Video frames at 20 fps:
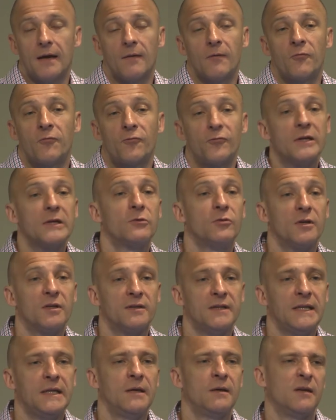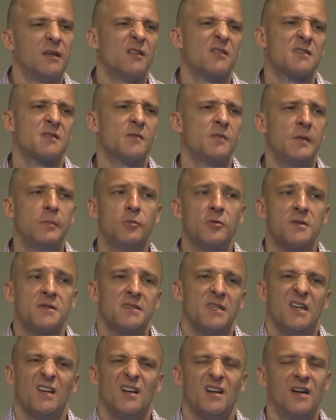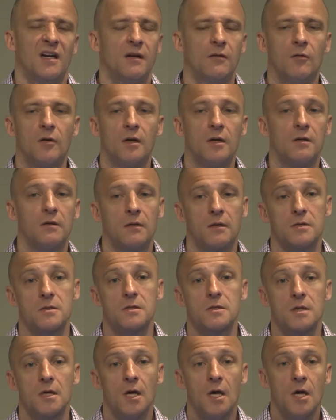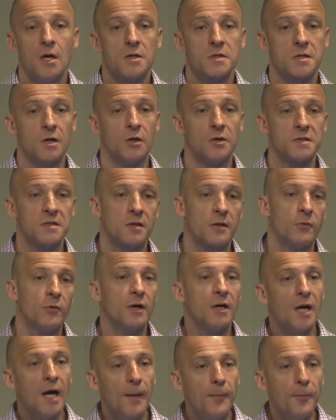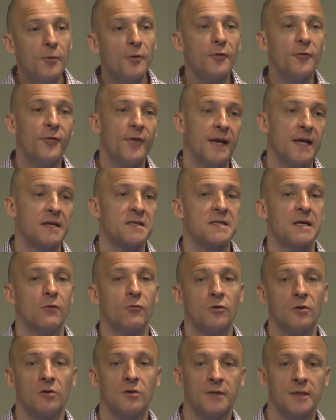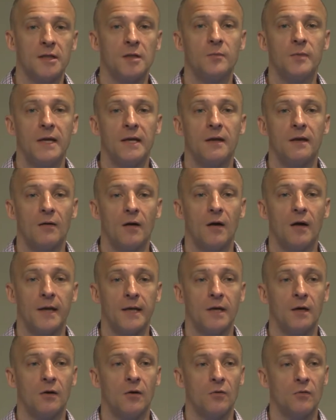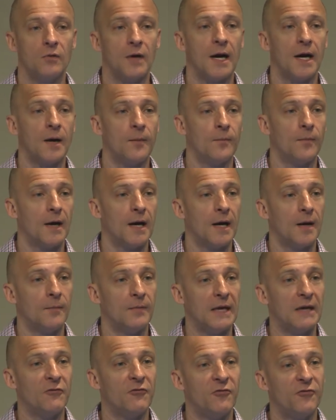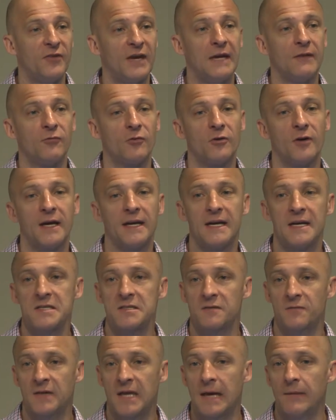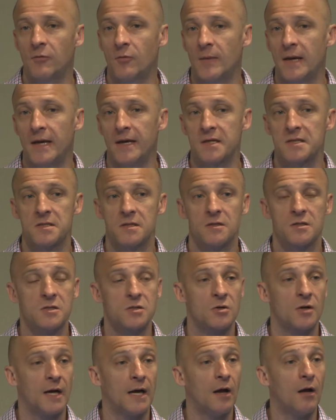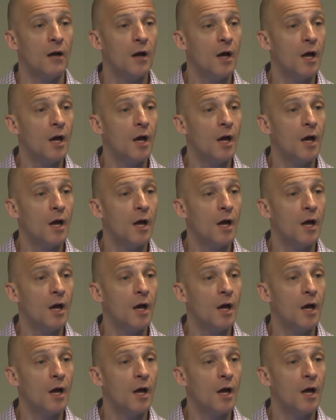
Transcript: frequently, you know, some people say, oh, I don't want to do this. So, so there were a couple of things that were a little bit, you know, um, um, in favor, I guess, of Cabometyx in this trial.